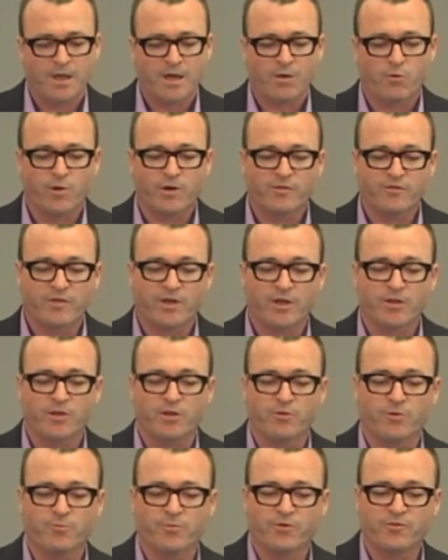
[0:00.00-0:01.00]
I want to tell
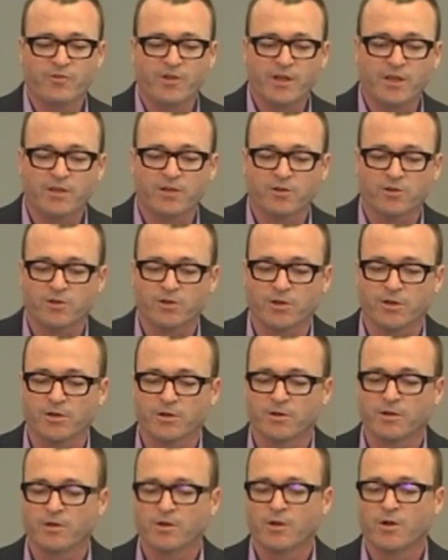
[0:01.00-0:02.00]
you in
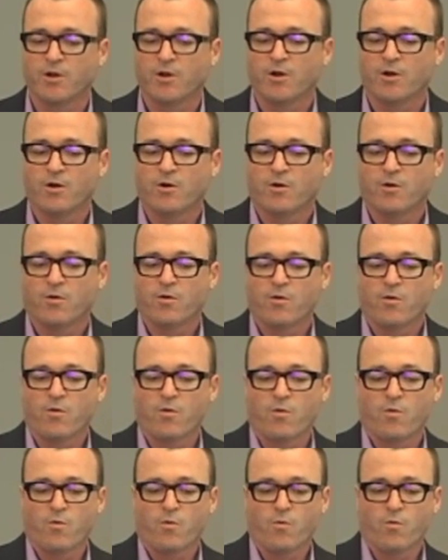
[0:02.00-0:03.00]
particular
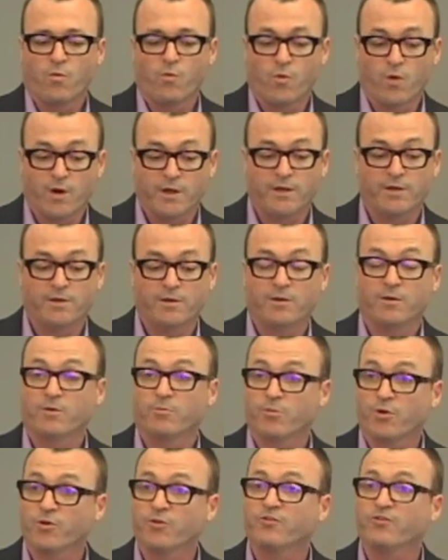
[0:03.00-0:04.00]
one
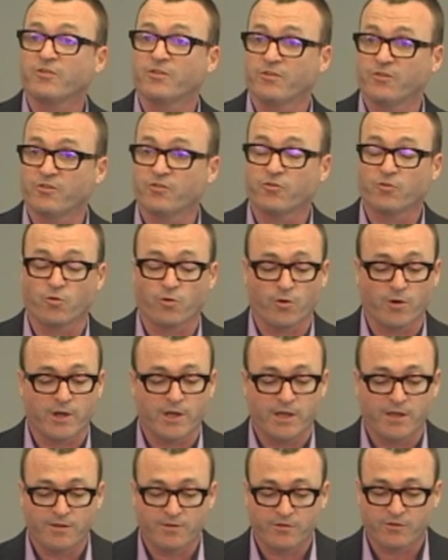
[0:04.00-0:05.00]
person's
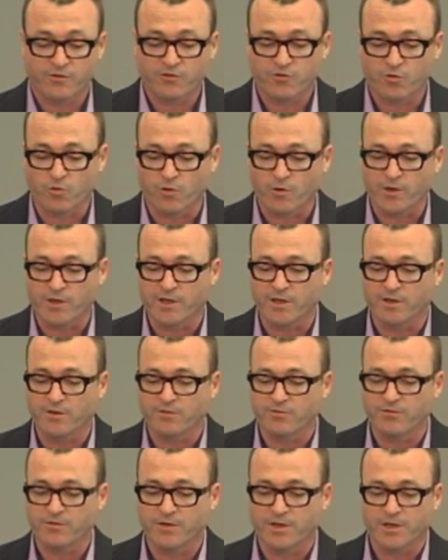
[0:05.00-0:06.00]
story, the story
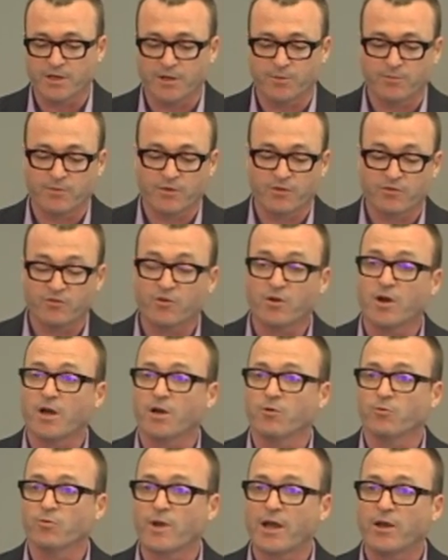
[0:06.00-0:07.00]
of um,
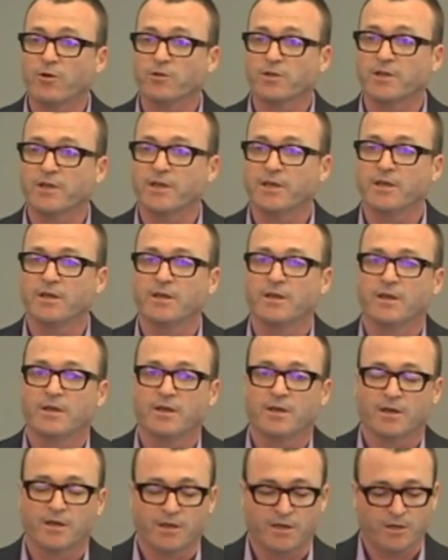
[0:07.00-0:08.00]
Scott Routley,
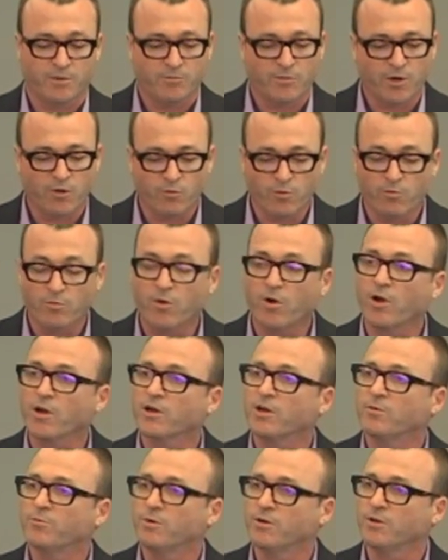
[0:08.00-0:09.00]
um, a
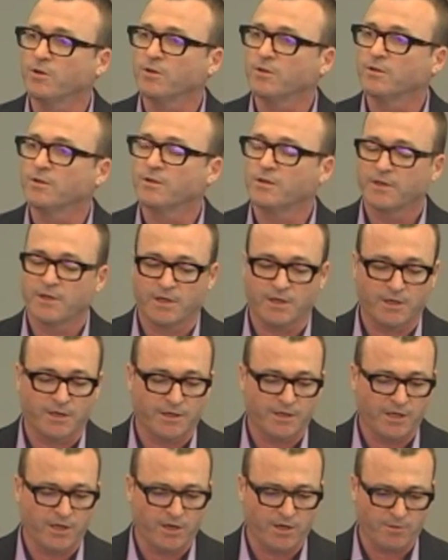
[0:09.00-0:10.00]
remarkable
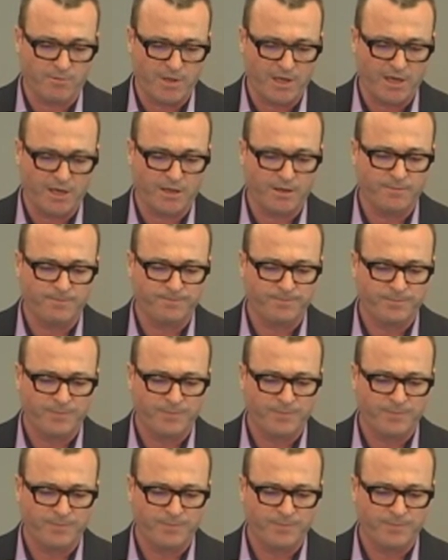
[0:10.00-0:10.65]
uh, young man.